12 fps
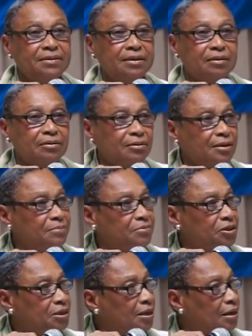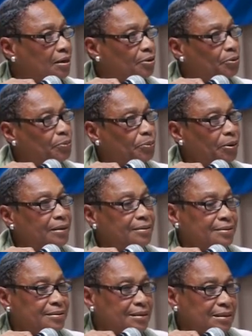they call him General de
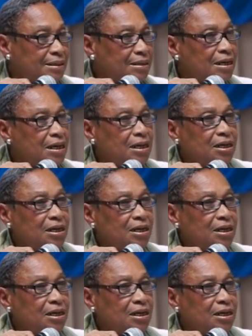Poincy,